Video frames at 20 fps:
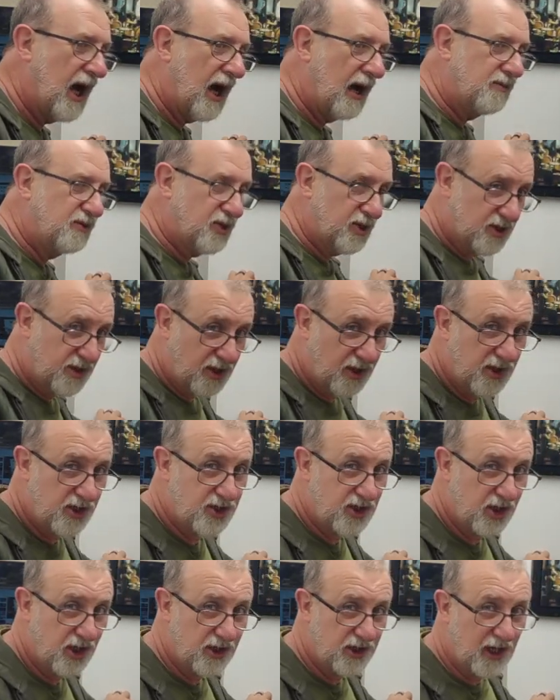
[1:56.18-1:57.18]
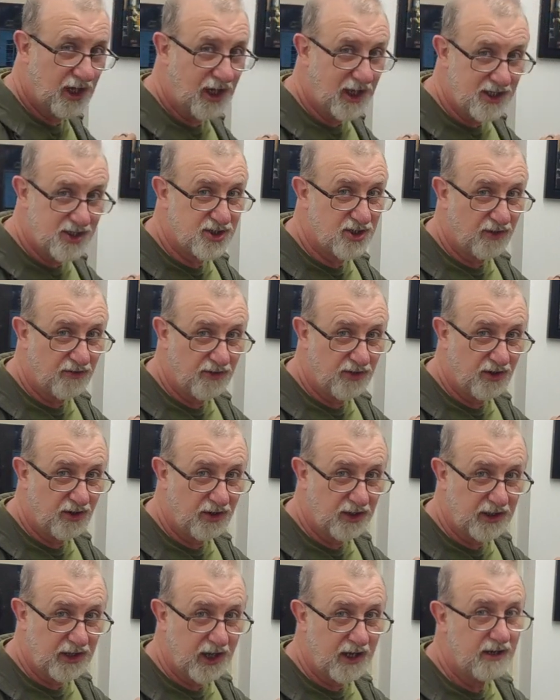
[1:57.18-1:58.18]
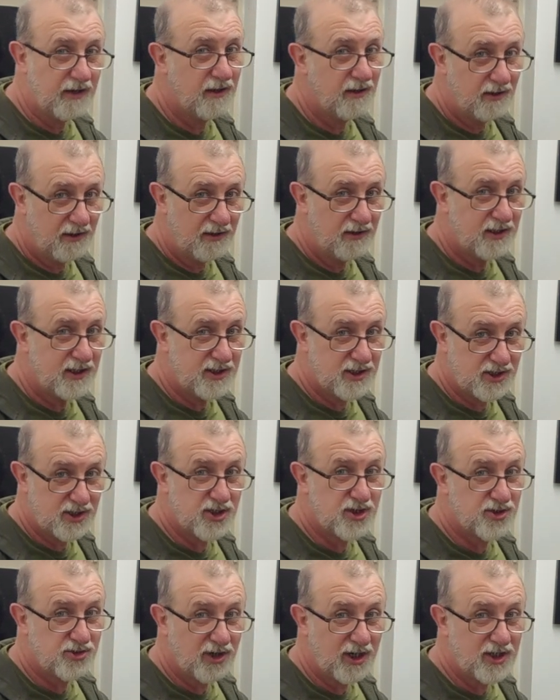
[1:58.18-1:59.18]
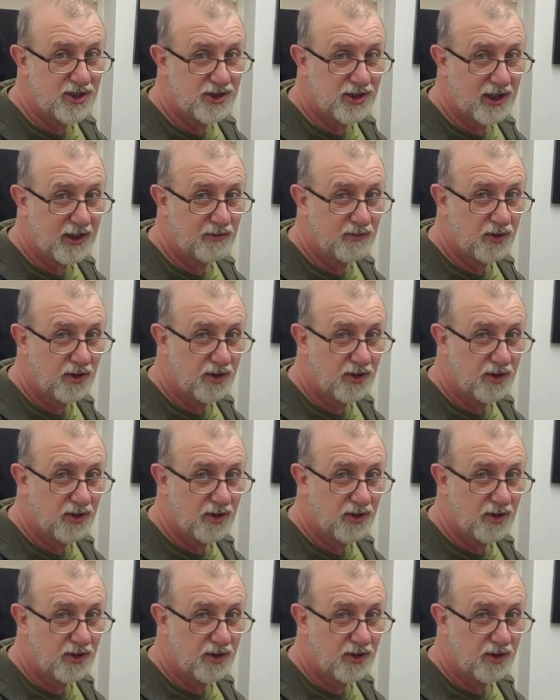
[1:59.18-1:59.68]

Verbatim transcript: I'm just going to turn the lights off and on again. This is a strange thing,